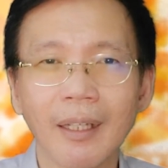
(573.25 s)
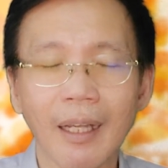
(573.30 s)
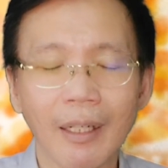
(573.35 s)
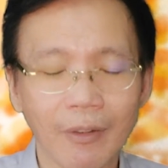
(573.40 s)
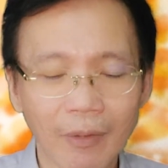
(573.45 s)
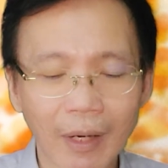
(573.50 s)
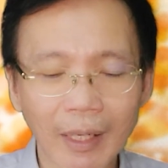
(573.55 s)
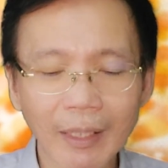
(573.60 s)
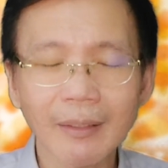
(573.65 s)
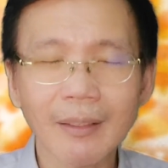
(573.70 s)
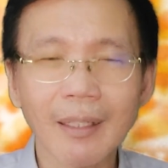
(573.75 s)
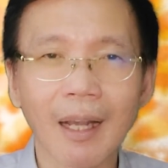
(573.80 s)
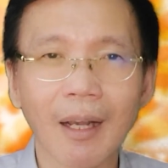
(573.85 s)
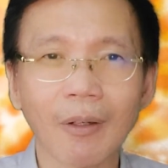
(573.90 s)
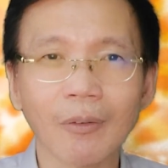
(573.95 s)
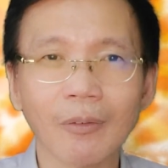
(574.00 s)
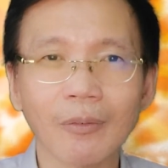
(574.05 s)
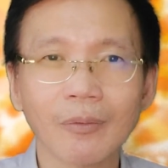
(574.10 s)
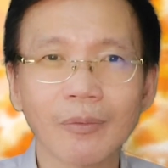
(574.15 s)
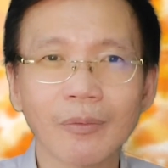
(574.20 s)
And right
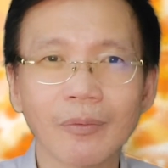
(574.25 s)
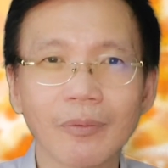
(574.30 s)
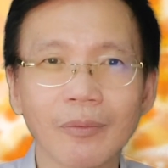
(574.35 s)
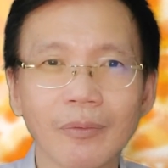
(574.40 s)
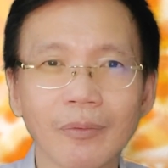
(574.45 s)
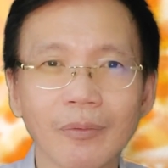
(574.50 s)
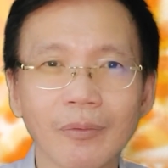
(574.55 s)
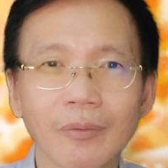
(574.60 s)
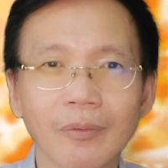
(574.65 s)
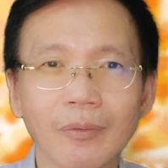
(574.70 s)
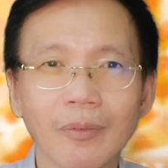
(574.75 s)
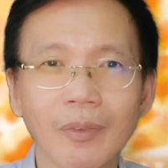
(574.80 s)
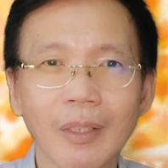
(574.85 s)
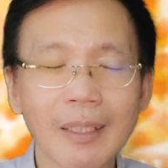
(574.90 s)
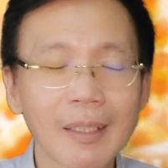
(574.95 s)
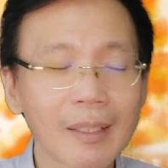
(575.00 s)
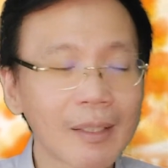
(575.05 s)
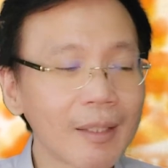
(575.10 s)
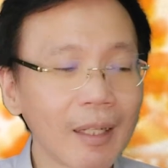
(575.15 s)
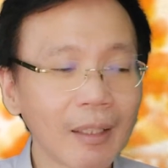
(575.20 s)
now,
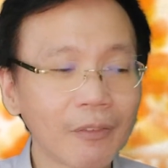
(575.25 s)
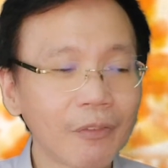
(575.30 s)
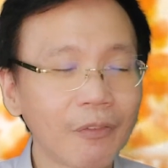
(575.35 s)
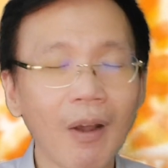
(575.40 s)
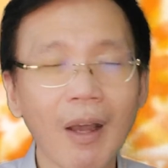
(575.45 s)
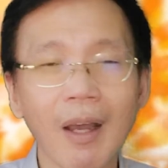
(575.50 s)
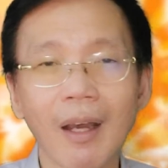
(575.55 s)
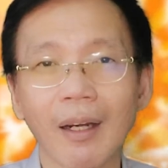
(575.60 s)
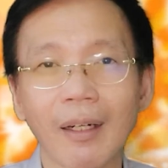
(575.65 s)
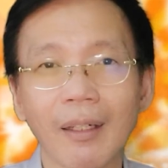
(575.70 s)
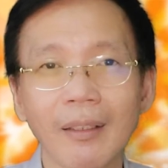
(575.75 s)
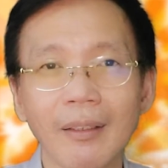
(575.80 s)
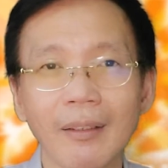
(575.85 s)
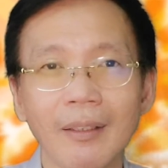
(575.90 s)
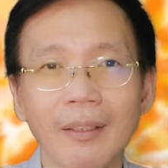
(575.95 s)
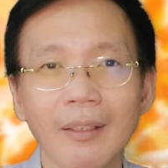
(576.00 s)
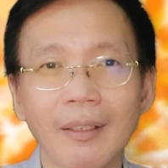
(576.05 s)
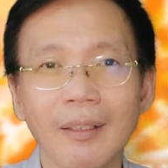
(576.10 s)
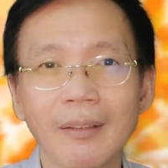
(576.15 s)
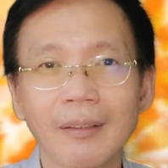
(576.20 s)
it's not far
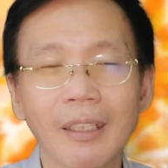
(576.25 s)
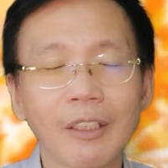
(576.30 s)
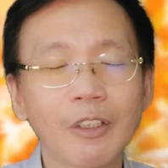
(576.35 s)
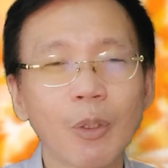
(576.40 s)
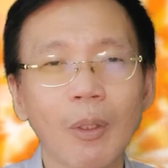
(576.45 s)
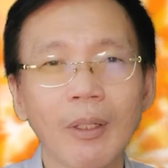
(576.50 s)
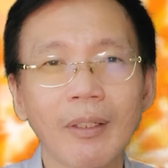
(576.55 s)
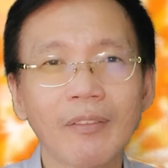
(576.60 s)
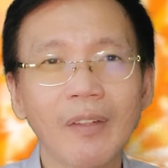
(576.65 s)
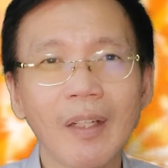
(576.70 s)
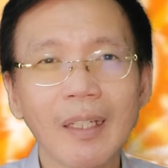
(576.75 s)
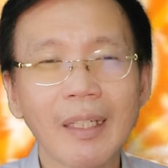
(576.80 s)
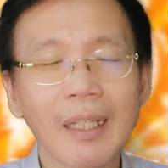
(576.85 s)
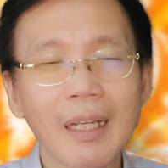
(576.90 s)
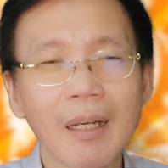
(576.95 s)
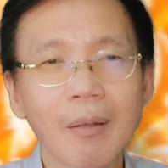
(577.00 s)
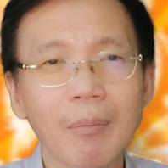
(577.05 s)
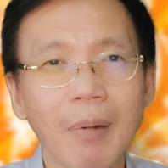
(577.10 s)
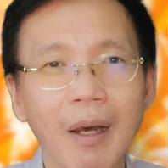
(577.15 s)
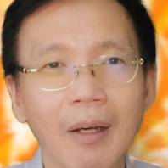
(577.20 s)
that you are
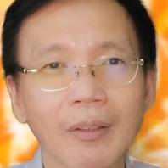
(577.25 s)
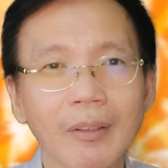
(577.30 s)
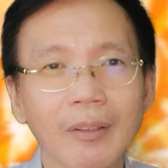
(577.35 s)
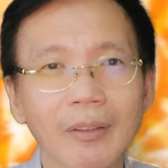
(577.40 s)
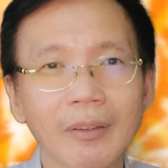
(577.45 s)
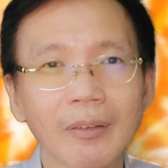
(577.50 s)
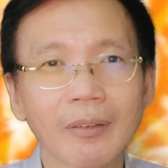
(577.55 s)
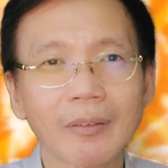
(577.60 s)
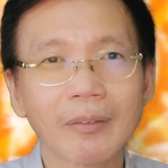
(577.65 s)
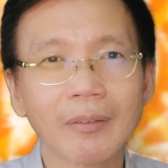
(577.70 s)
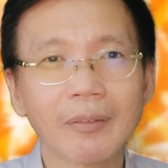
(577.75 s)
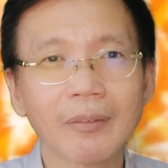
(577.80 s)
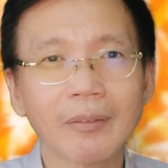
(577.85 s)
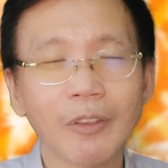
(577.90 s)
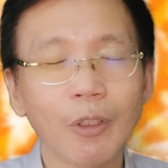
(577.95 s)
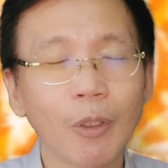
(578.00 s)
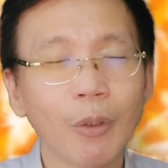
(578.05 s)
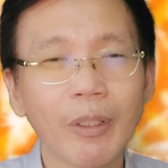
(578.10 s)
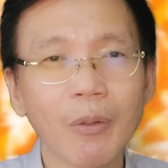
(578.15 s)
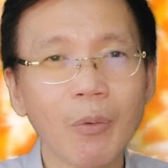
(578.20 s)
thinking about
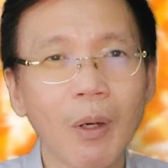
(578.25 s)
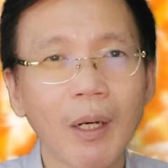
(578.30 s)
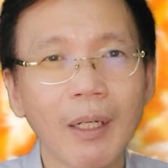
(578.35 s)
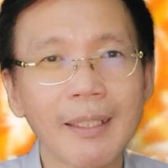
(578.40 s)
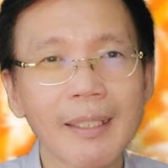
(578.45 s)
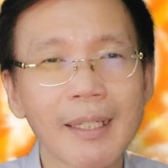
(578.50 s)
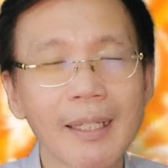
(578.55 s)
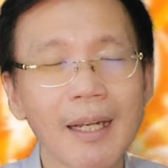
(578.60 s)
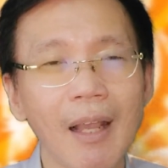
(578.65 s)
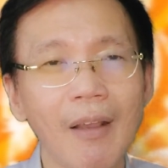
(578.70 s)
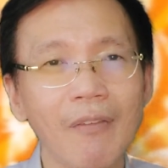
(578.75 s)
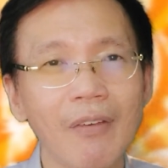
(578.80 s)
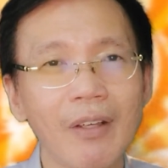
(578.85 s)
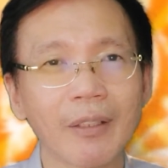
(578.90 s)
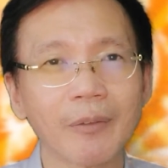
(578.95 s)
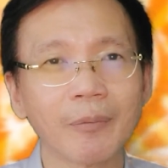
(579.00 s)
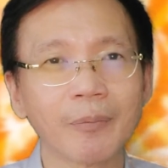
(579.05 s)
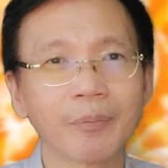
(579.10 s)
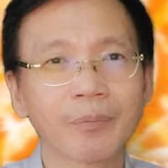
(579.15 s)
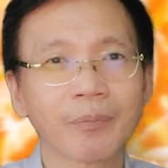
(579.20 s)
your rewards in
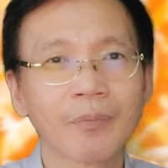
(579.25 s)
heaven.